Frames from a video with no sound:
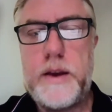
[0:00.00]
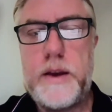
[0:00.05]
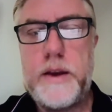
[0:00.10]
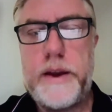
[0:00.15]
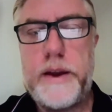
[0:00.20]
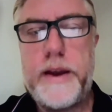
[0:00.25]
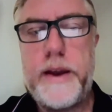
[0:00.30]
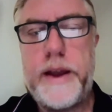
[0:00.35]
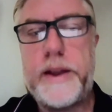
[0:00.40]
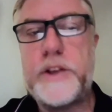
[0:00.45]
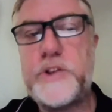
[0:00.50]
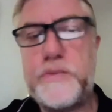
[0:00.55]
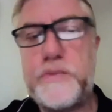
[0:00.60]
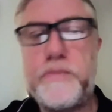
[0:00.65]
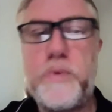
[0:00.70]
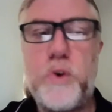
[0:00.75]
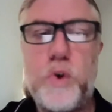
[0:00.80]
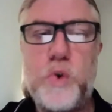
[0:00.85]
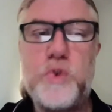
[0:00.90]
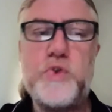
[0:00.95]

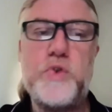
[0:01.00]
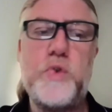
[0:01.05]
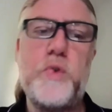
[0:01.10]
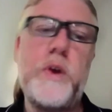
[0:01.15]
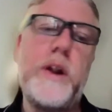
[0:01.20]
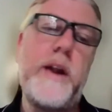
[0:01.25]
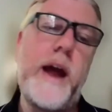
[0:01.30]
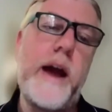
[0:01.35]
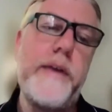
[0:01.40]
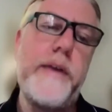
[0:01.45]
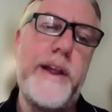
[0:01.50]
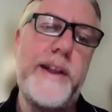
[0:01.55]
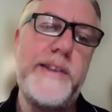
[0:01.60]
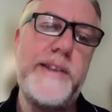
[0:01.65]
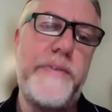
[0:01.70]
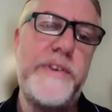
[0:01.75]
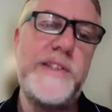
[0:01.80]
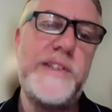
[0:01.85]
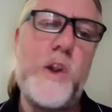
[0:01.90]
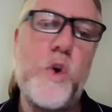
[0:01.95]
exposure, either
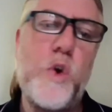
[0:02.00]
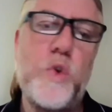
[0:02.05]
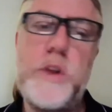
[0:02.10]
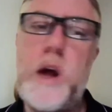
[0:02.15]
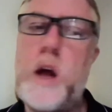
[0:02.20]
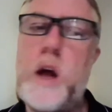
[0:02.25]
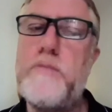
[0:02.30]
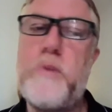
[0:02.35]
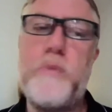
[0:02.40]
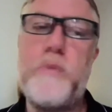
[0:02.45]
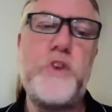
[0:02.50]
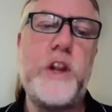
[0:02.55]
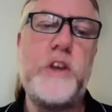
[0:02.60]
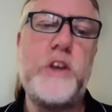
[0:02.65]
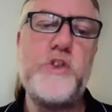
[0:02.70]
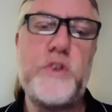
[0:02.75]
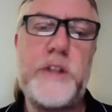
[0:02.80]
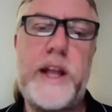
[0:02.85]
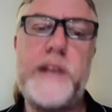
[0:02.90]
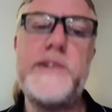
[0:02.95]
if it's lockdown,
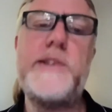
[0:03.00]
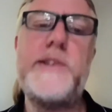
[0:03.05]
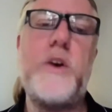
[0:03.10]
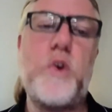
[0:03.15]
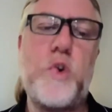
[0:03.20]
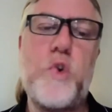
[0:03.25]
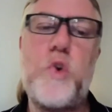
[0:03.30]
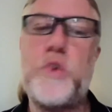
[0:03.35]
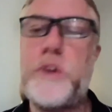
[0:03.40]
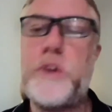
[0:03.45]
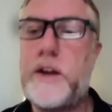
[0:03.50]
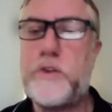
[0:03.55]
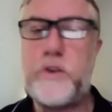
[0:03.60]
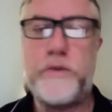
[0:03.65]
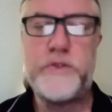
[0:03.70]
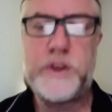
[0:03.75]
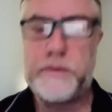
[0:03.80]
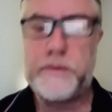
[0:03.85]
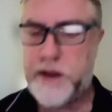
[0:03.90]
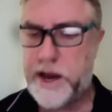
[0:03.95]
population density, or contact
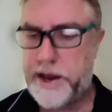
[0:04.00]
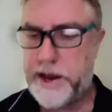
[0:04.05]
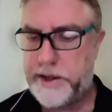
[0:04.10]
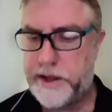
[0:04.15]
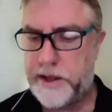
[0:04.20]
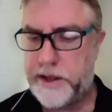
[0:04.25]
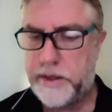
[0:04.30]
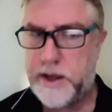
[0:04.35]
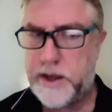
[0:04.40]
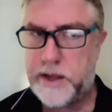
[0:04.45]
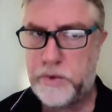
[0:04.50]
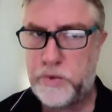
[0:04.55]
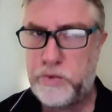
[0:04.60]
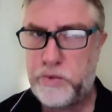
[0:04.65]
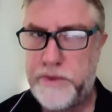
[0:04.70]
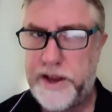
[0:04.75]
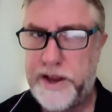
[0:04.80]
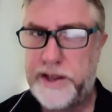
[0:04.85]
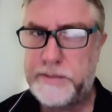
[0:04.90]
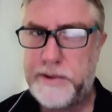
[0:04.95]
of some kind. And that could
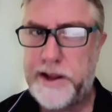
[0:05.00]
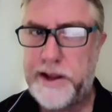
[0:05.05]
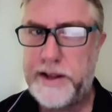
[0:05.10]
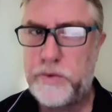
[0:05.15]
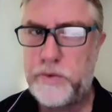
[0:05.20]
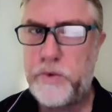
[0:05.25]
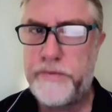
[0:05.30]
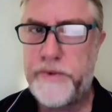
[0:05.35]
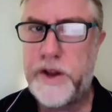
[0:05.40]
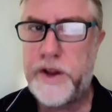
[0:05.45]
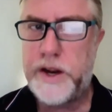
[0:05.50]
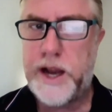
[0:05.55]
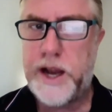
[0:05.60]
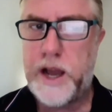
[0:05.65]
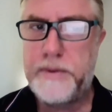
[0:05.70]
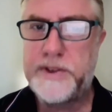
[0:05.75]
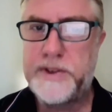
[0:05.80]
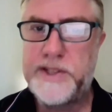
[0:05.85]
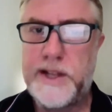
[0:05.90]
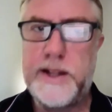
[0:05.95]
be explained to a very high
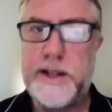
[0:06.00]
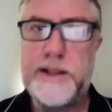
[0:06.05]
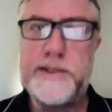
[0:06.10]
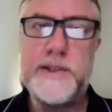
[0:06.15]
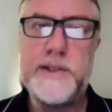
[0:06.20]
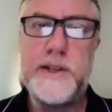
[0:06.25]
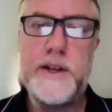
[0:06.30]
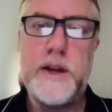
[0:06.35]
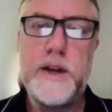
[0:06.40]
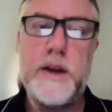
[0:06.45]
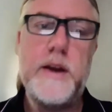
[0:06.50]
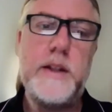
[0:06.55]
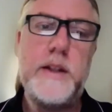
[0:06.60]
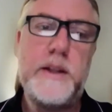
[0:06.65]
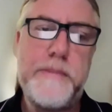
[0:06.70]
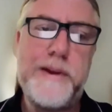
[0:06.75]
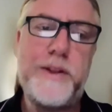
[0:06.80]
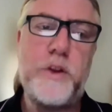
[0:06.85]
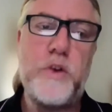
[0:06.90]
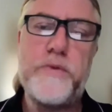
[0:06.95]
percentage,
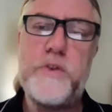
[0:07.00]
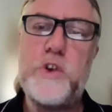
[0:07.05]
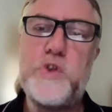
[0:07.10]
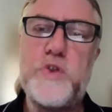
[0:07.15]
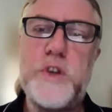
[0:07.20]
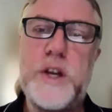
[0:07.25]
depending, of course, on the